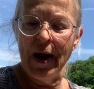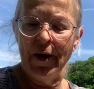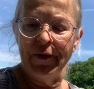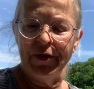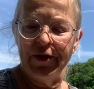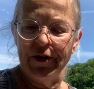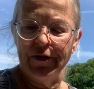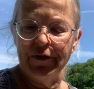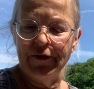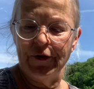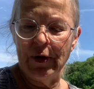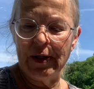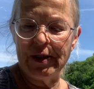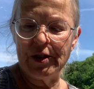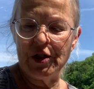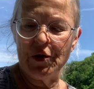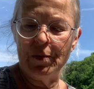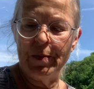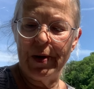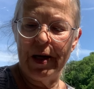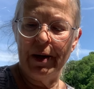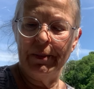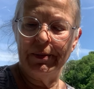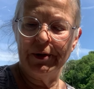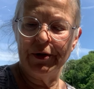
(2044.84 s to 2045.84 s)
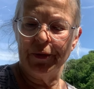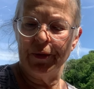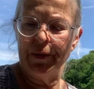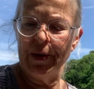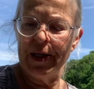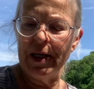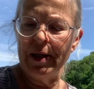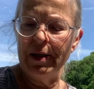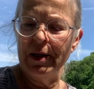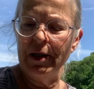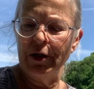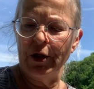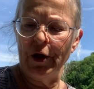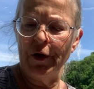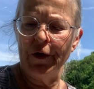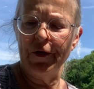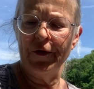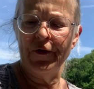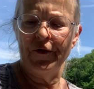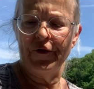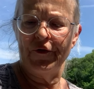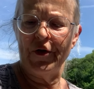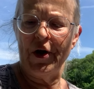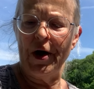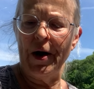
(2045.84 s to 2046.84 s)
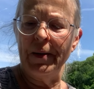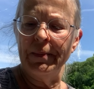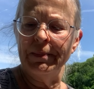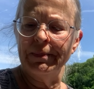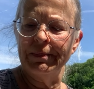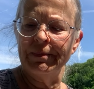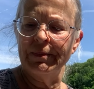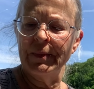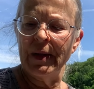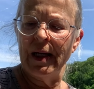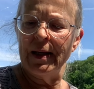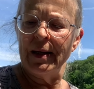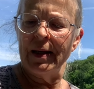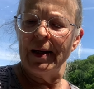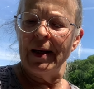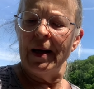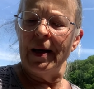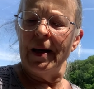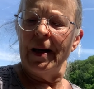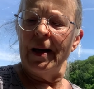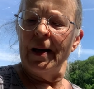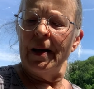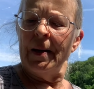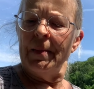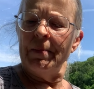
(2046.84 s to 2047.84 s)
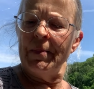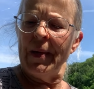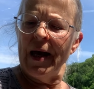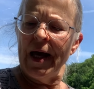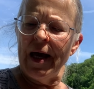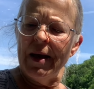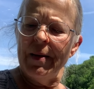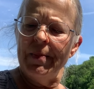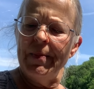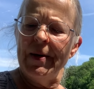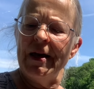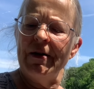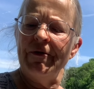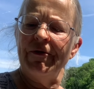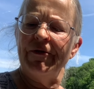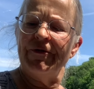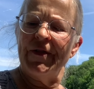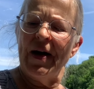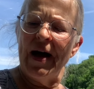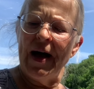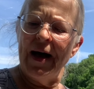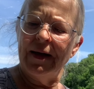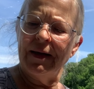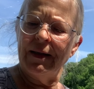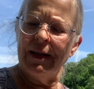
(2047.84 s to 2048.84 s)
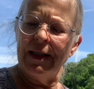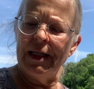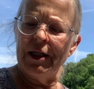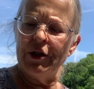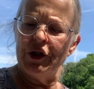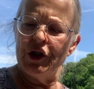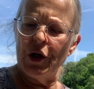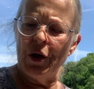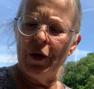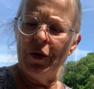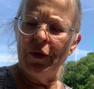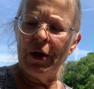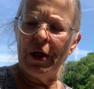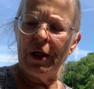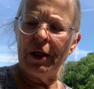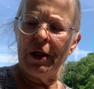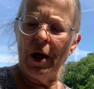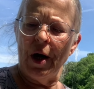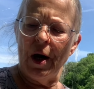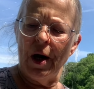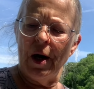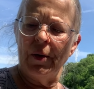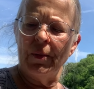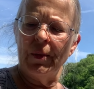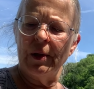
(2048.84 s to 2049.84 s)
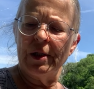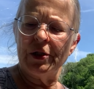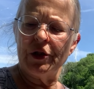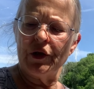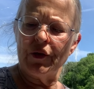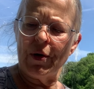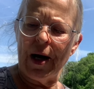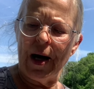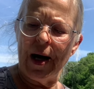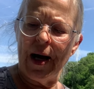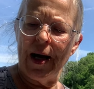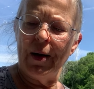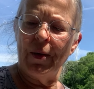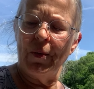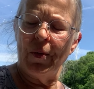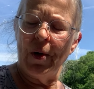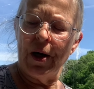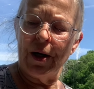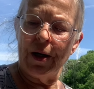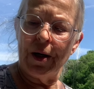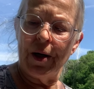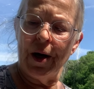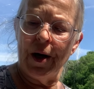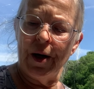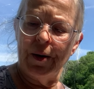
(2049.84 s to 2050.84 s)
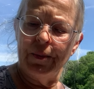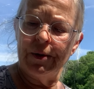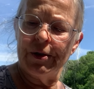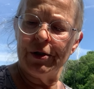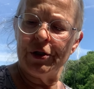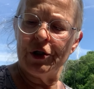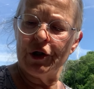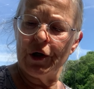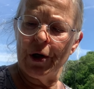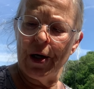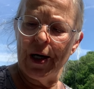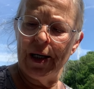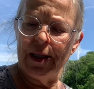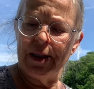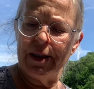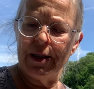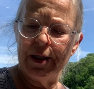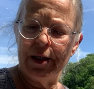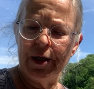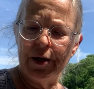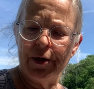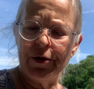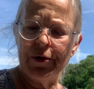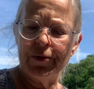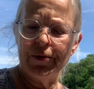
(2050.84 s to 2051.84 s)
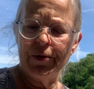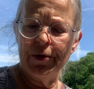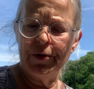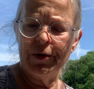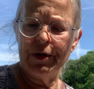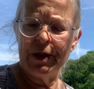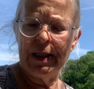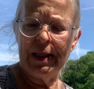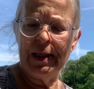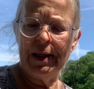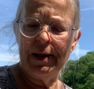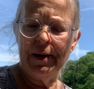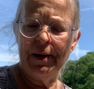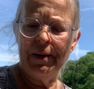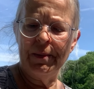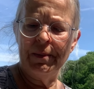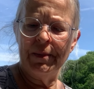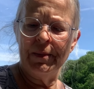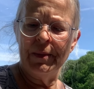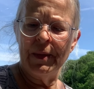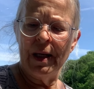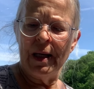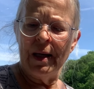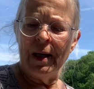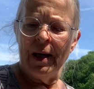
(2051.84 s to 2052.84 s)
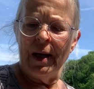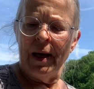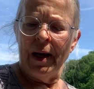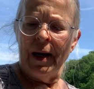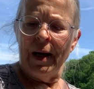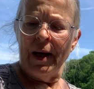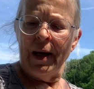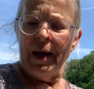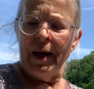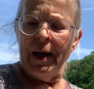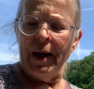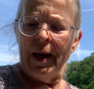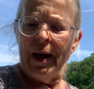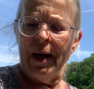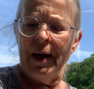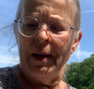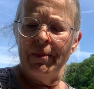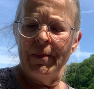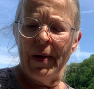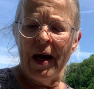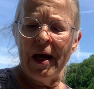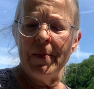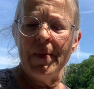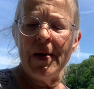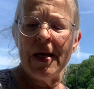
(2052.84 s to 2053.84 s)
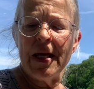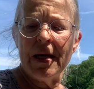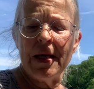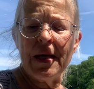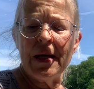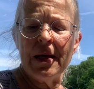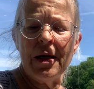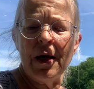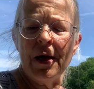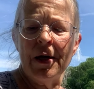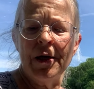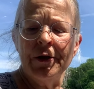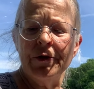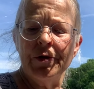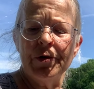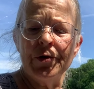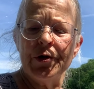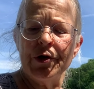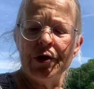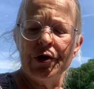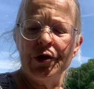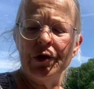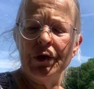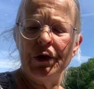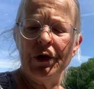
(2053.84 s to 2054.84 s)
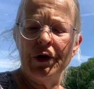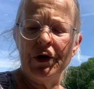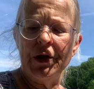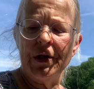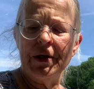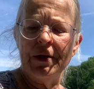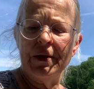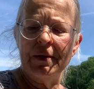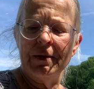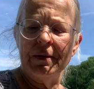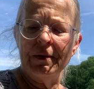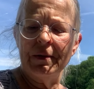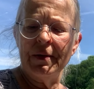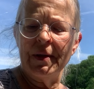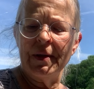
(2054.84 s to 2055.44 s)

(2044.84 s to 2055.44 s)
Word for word: out there for us to be able to read and learn from. Maybe finally Jonah got what, try, what God was trying to get through to him. And maybe he understood,